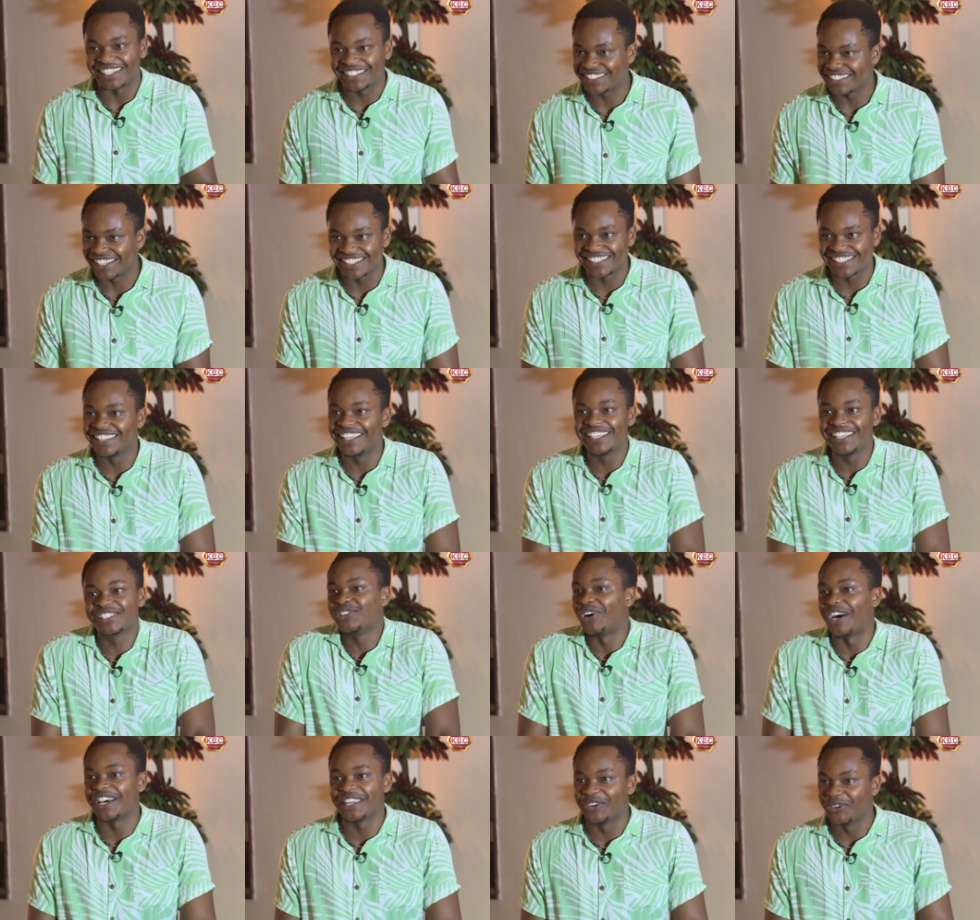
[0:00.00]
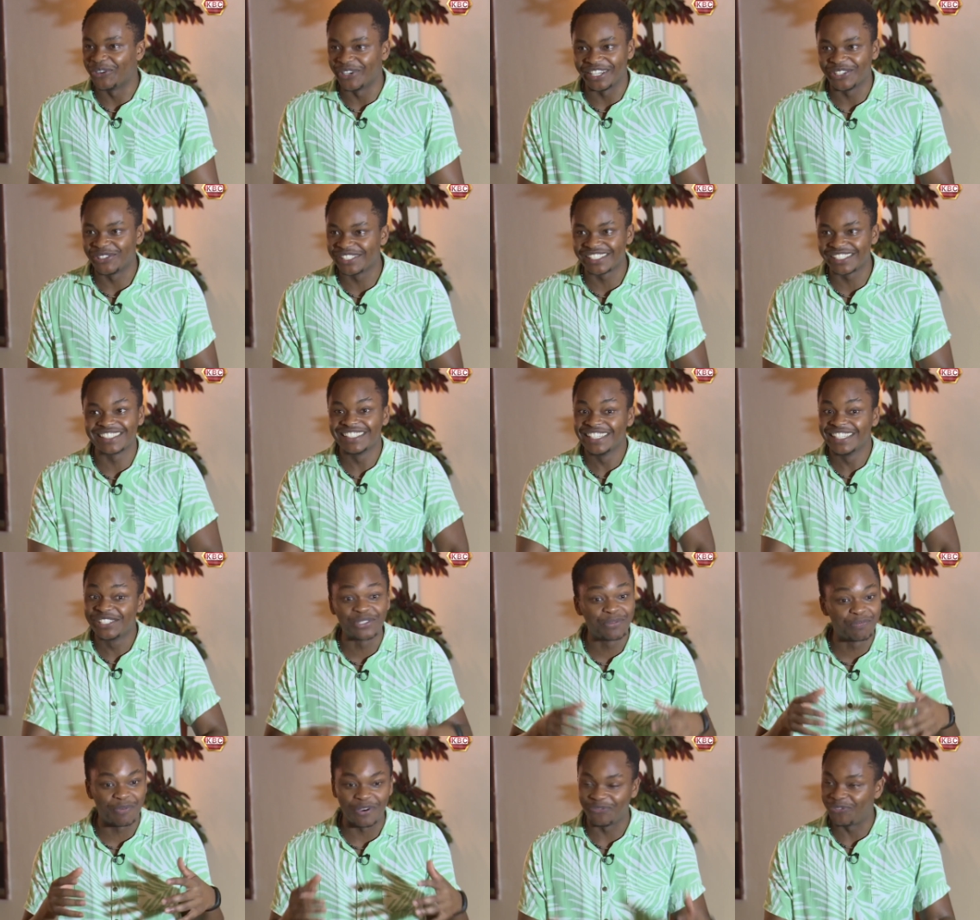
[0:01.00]
As in, there's no other way. You just need to
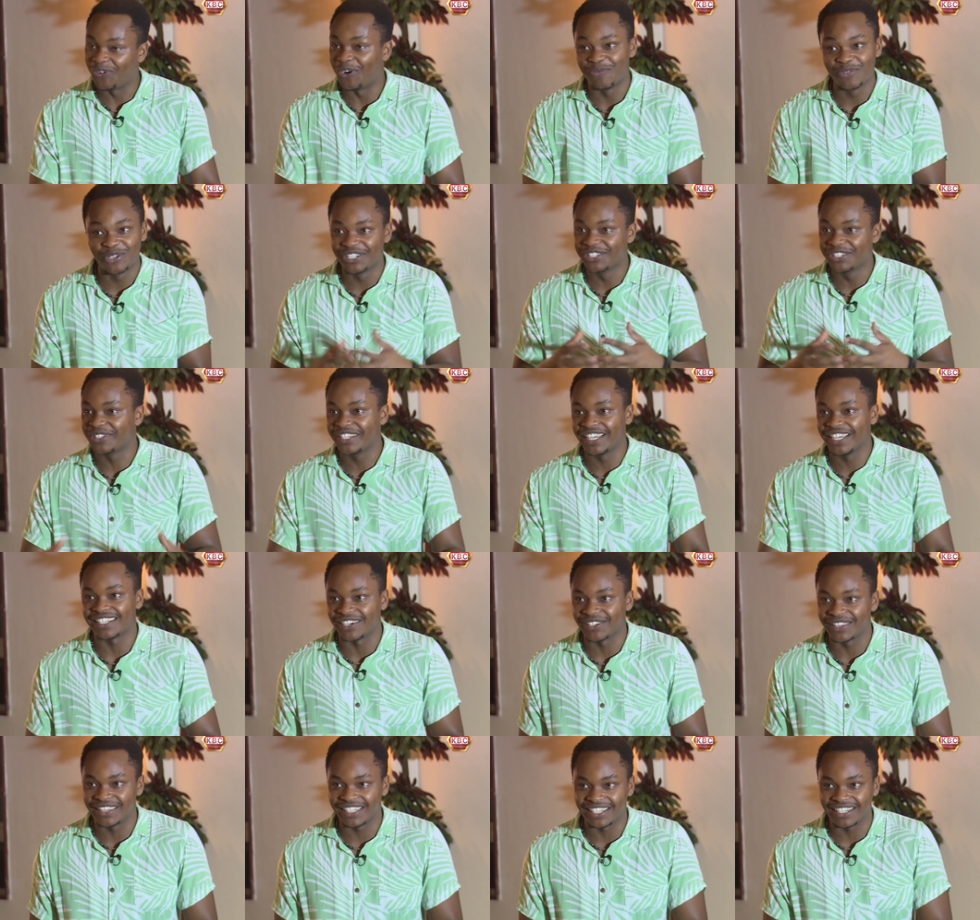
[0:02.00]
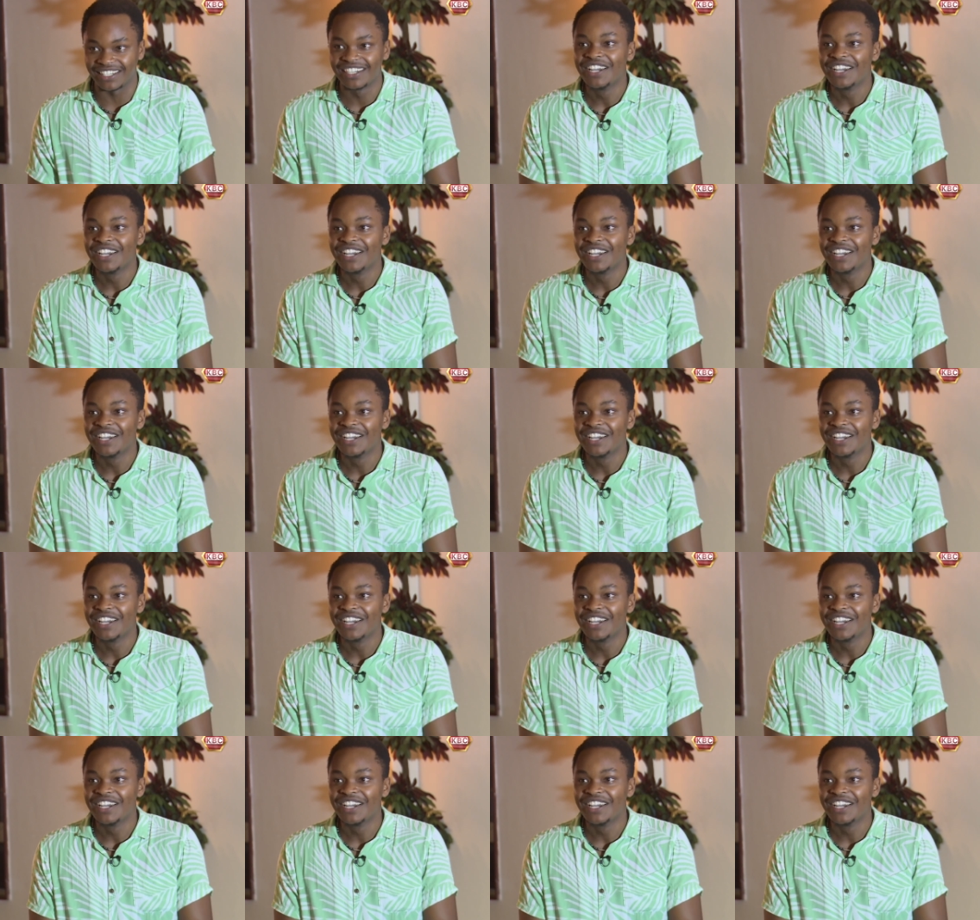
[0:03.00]
perform. You need to get out there.